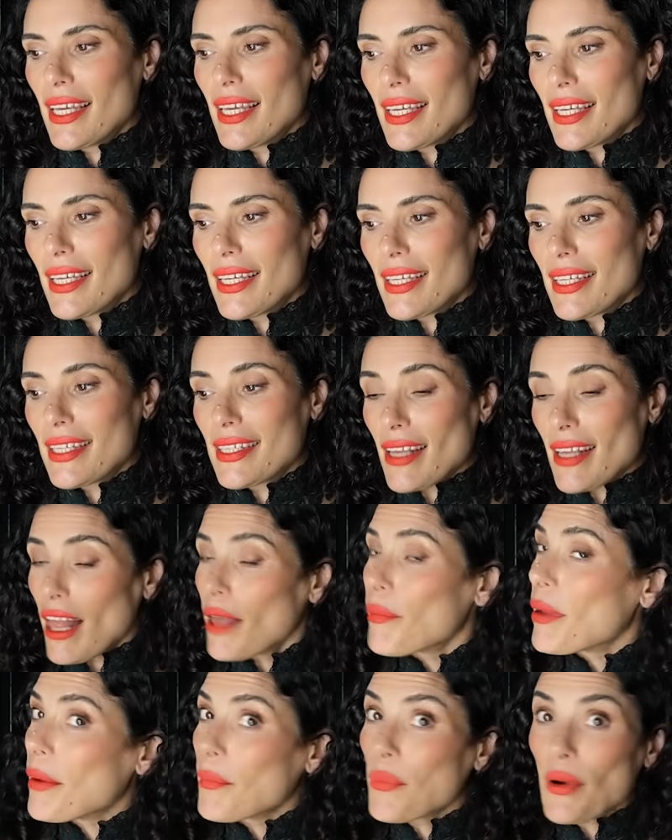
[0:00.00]
is all
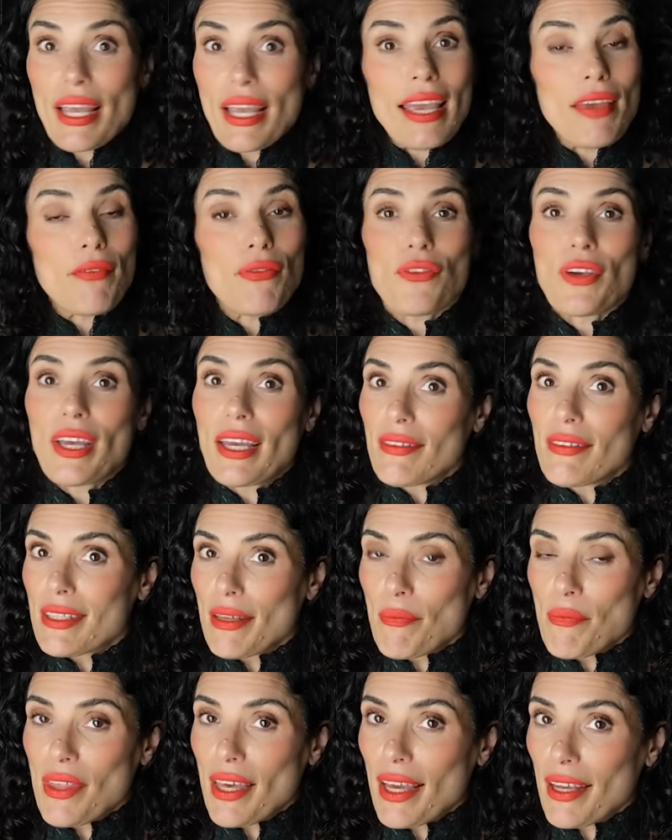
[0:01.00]
about breaking free of
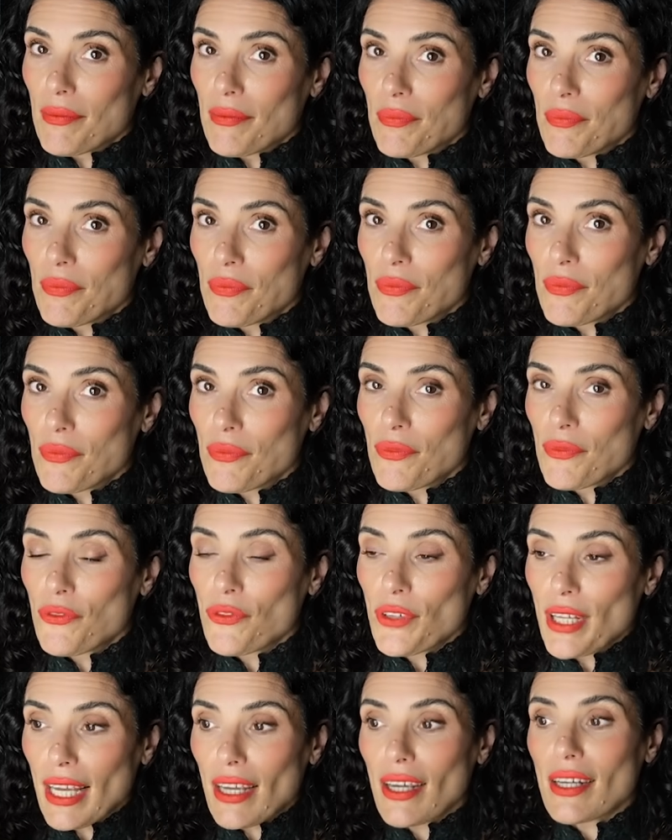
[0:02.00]
something,
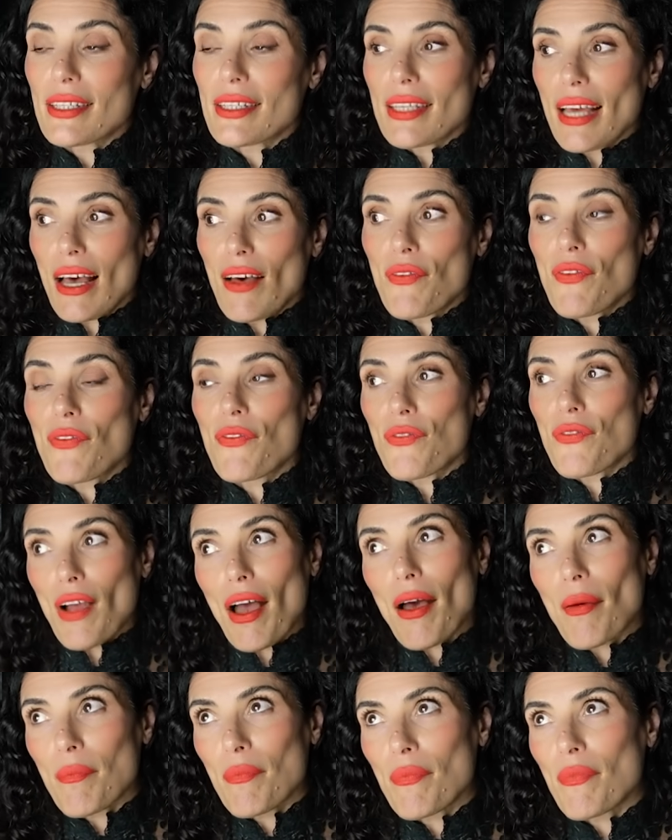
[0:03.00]
freeing ourselves
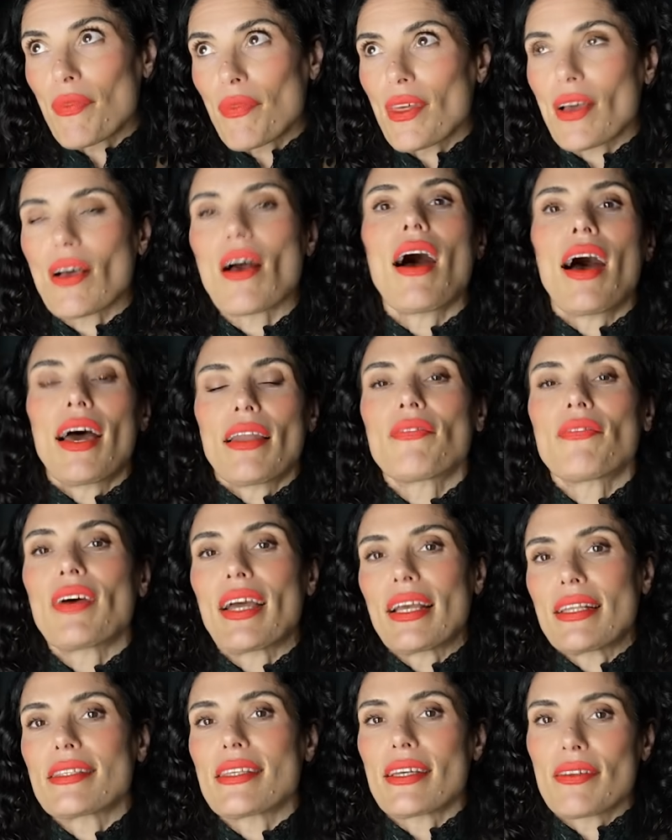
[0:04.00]
from the
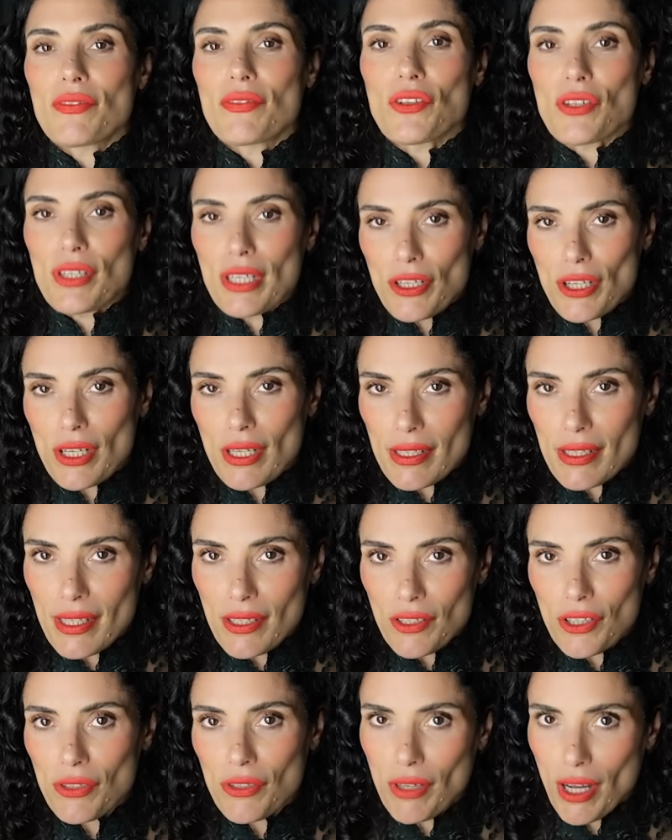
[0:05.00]
confines of traditions
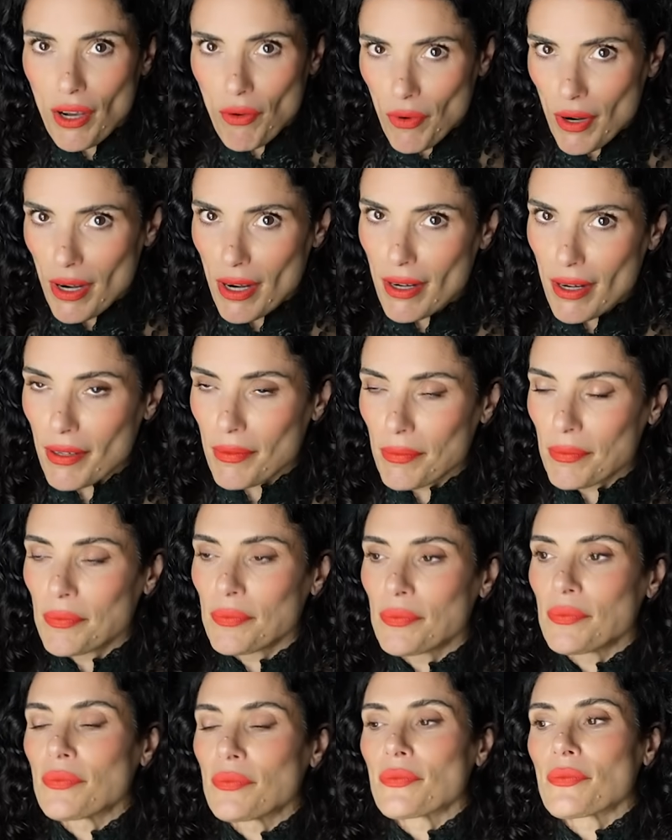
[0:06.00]
that do not work.
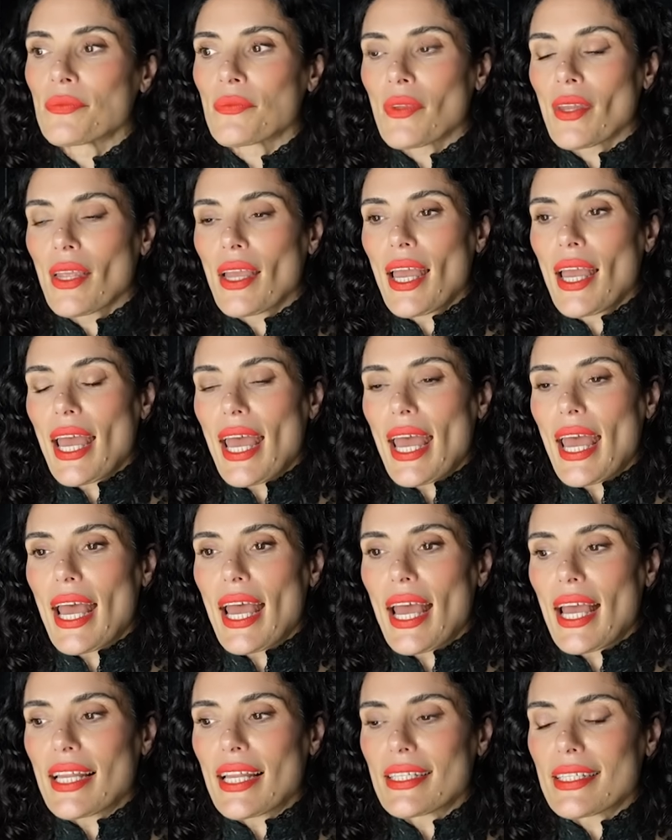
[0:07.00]

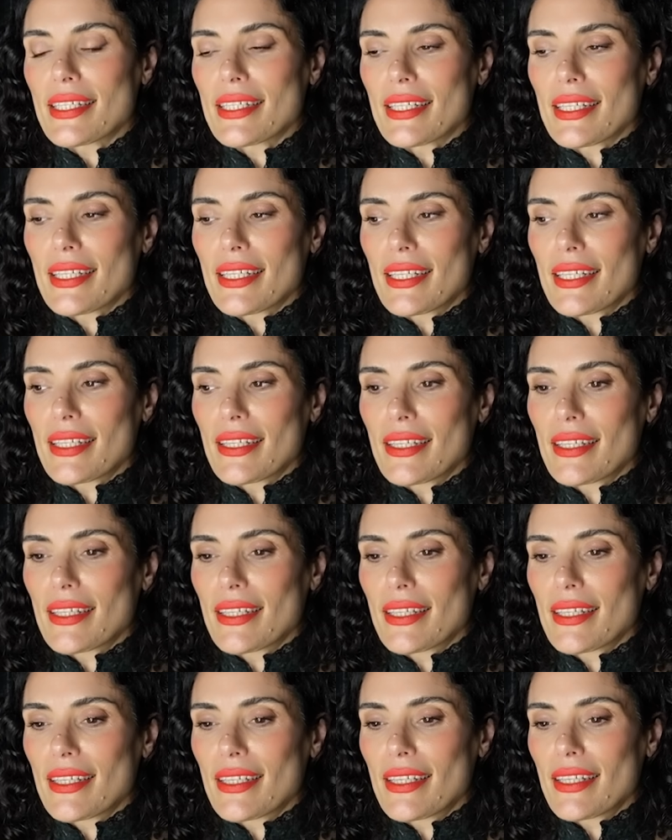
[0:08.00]
And
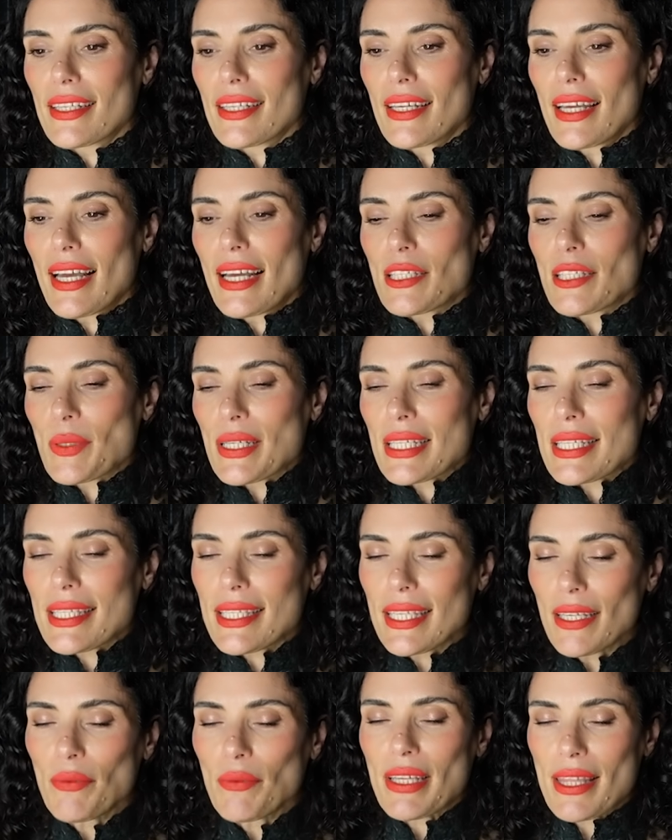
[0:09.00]
as we
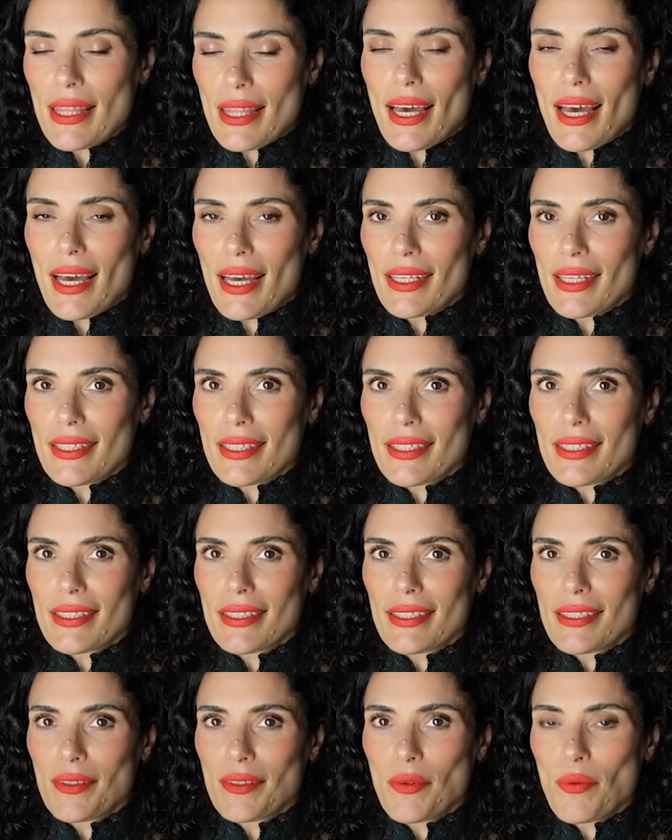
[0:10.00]
sit with that,
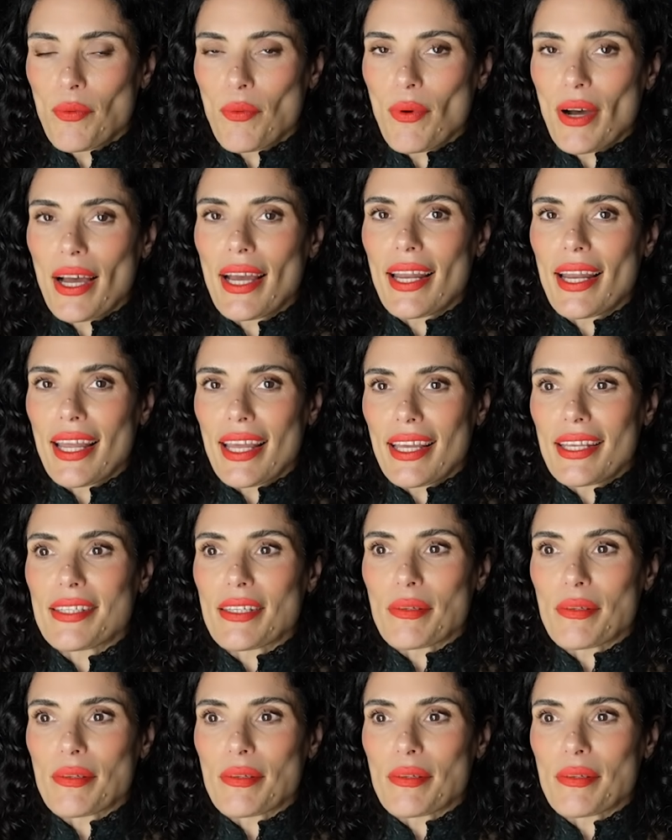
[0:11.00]
what is